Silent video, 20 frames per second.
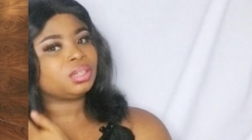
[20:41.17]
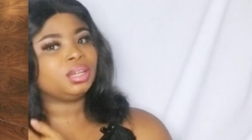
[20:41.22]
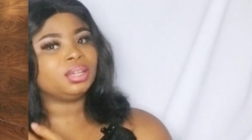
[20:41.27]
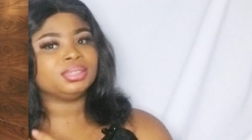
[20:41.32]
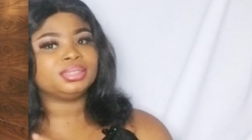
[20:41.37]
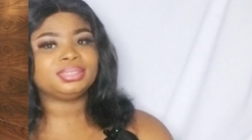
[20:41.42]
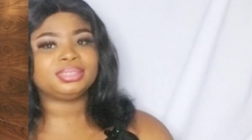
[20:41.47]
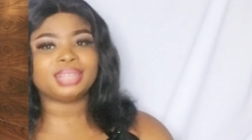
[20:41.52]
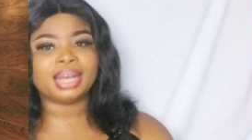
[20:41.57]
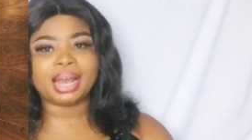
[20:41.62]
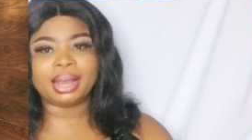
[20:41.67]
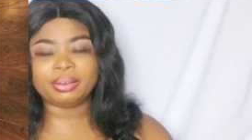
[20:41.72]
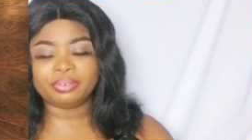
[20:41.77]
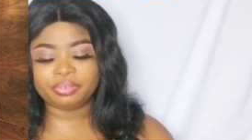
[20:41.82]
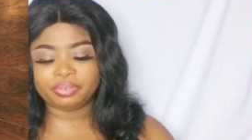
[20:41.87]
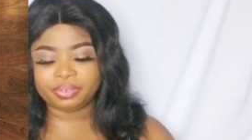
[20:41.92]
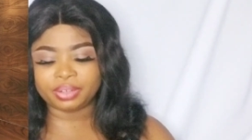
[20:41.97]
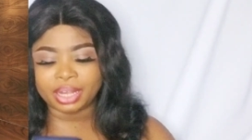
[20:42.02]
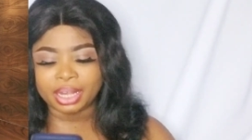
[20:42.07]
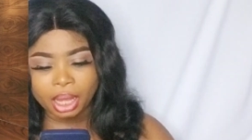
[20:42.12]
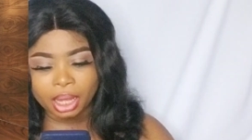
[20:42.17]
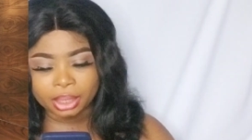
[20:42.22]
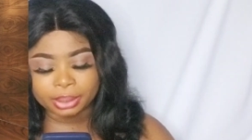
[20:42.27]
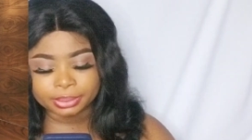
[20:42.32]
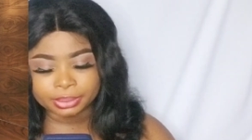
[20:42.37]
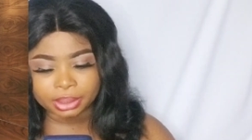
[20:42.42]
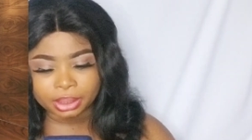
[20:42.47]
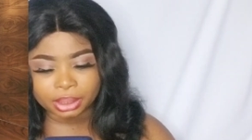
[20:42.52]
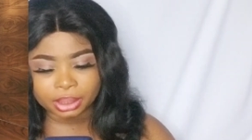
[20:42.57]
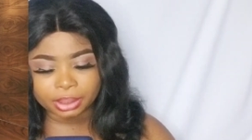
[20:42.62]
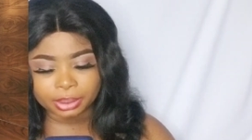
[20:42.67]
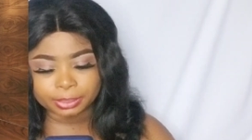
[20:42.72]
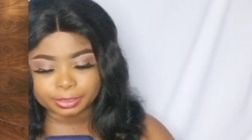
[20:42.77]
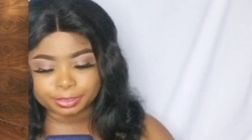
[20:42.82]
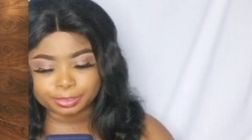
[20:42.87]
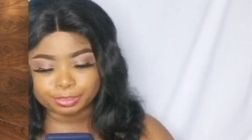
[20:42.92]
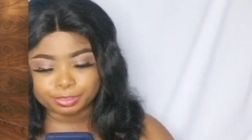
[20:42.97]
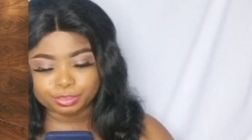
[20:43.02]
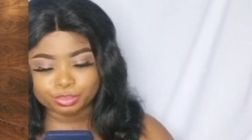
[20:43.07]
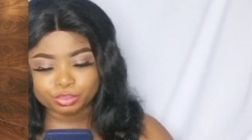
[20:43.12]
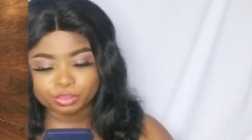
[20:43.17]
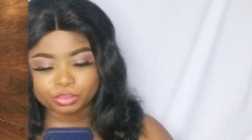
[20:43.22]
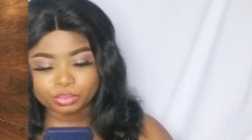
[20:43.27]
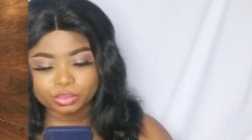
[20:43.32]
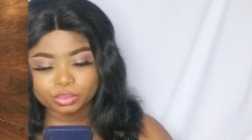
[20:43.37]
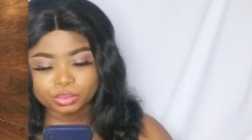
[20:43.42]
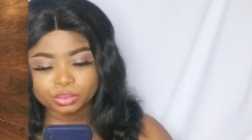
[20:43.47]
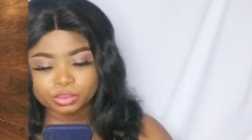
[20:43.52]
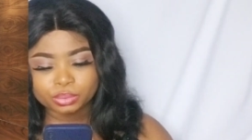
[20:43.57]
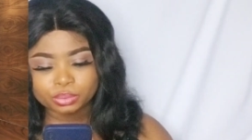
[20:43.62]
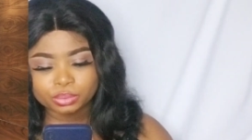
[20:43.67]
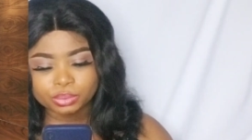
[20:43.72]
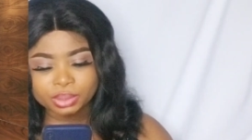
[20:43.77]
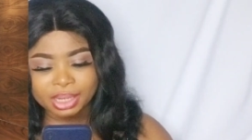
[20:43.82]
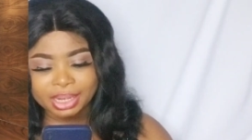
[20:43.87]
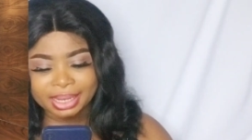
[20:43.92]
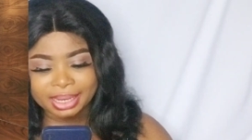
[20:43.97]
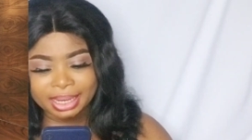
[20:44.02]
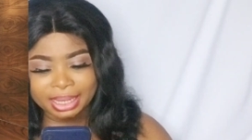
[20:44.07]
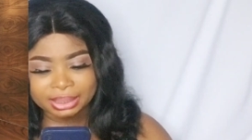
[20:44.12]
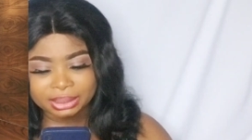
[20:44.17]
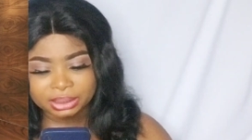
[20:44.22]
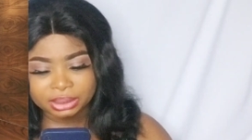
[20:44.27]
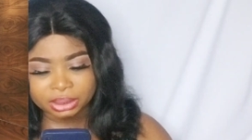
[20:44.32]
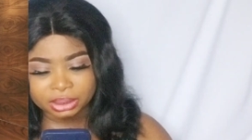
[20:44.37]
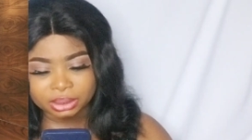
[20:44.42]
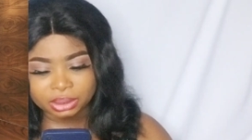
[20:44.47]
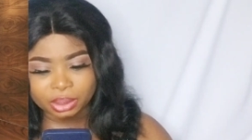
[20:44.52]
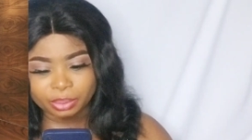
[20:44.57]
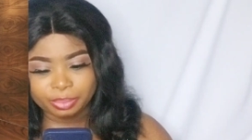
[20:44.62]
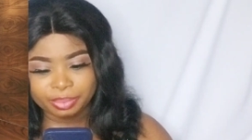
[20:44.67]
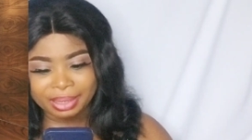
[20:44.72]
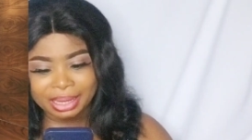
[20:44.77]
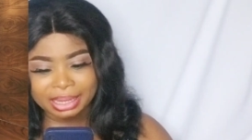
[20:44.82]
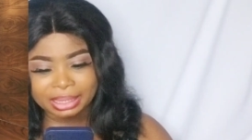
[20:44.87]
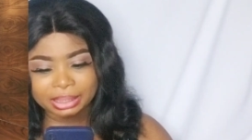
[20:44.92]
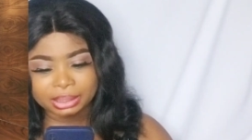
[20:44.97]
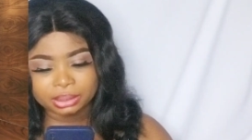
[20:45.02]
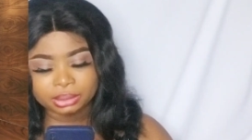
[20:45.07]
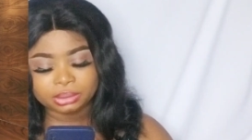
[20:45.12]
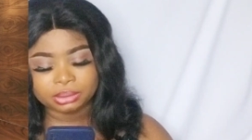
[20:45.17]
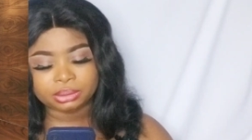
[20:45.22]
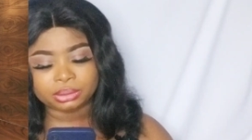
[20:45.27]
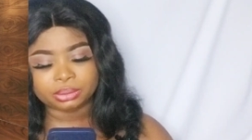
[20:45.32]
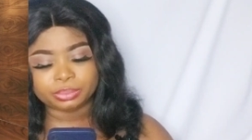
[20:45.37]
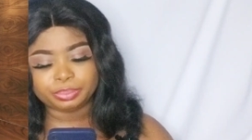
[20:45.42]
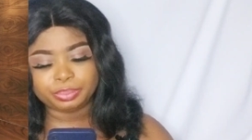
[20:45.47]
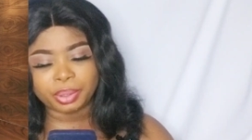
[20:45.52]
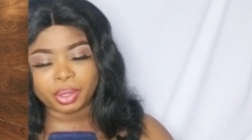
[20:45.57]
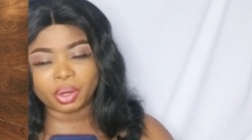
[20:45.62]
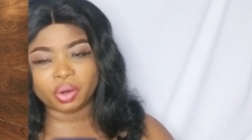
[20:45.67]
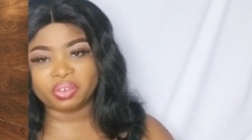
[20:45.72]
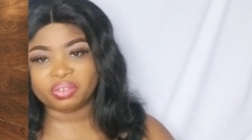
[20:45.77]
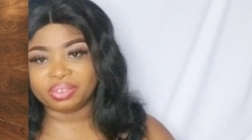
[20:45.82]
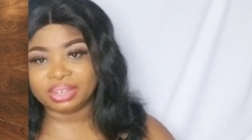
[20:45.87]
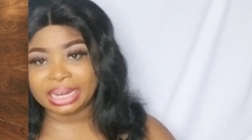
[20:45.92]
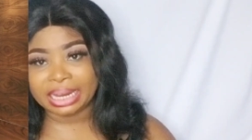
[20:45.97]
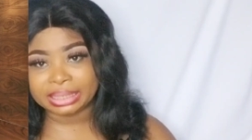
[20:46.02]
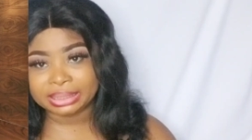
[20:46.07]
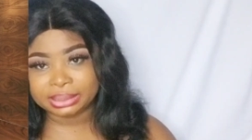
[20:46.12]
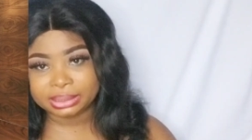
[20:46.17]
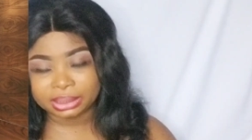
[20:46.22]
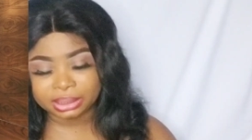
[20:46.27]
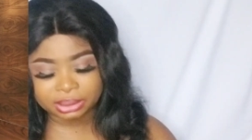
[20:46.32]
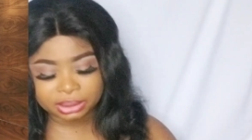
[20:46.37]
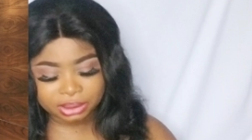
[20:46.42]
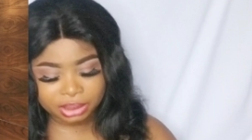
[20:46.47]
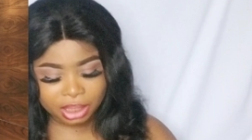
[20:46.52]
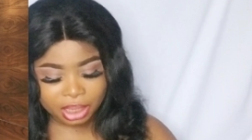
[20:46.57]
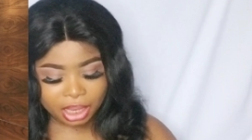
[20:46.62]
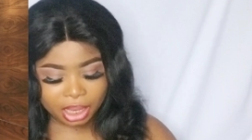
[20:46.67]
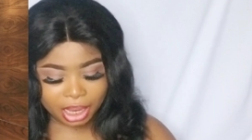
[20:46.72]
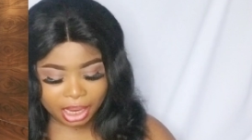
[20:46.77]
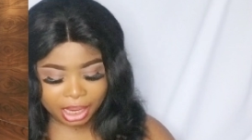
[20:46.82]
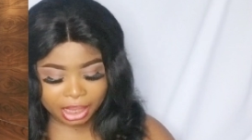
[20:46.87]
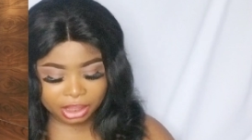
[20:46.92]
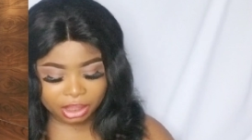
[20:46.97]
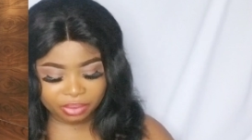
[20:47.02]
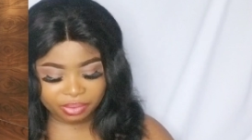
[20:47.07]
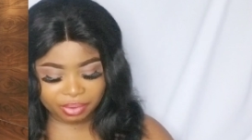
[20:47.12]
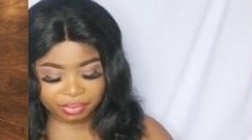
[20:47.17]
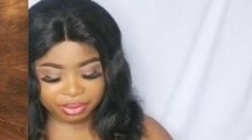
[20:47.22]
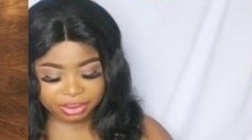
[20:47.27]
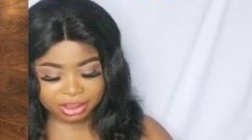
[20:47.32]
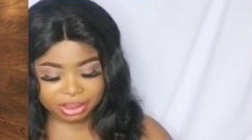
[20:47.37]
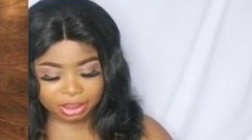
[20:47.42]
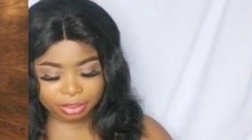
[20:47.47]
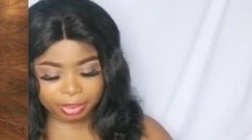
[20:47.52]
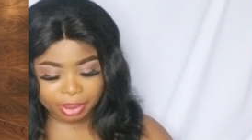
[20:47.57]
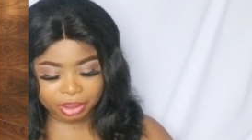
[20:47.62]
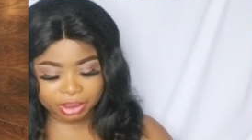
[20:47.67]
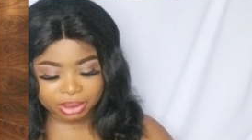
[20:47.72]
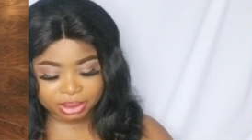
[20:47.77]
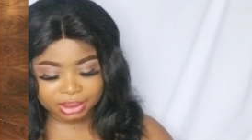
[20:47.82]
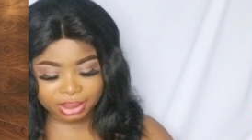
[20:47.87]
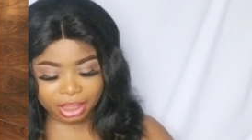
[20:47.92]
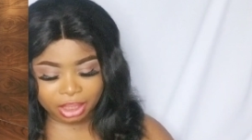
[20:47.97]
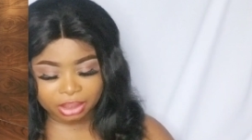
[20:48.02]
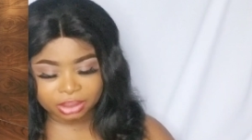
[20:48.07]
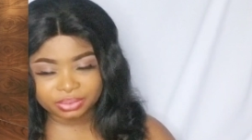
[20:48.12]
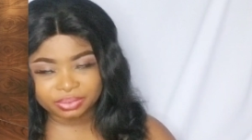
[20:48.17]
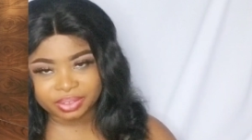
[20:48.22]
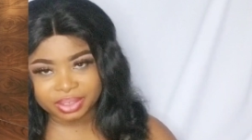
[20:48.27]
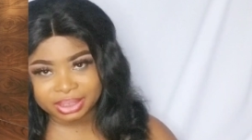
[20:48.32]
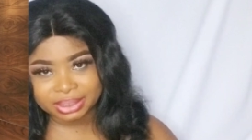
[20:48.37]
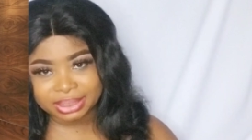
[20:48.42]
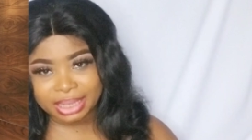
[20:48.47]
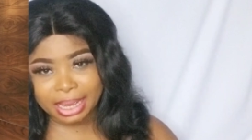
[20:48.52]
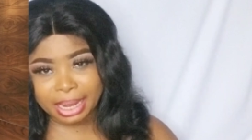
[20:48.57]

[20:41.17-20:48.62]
a staff, and um, glasses, a black pair of glasses. I love everything about this outfit